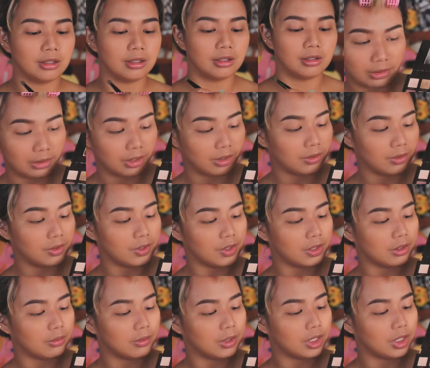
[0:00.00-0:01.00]
So we're going to
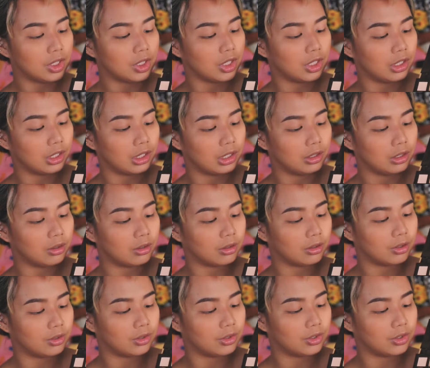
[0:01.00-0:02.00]
start with the shade
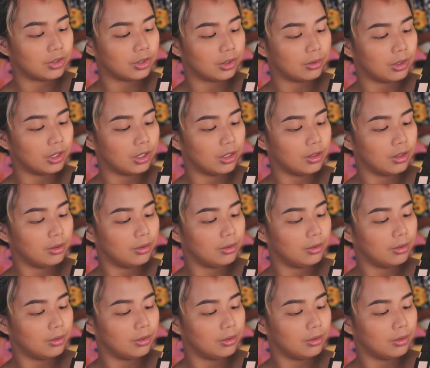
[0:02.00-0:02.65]
Orange Soda.